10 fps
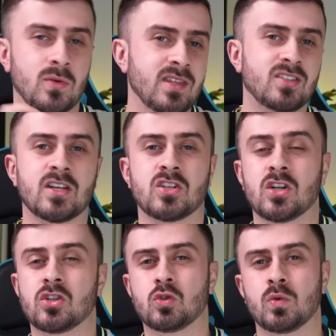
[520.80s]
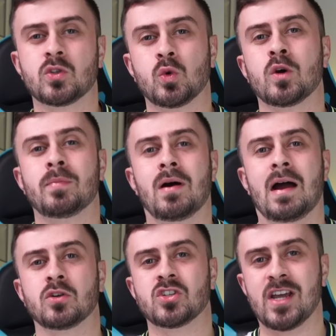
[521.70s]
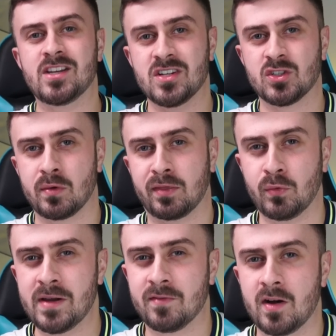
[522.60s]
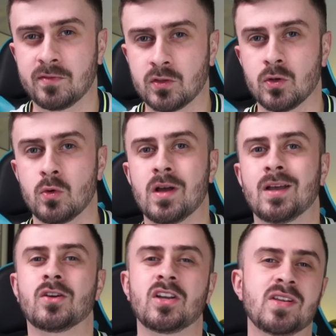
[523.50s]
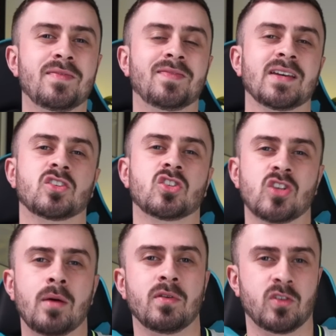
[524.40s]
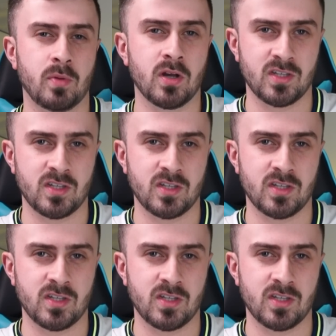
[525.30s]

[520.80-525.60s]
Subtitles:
in this section, I just want to talk about how changing to a 3-5-2 could actually fix some of Spurs'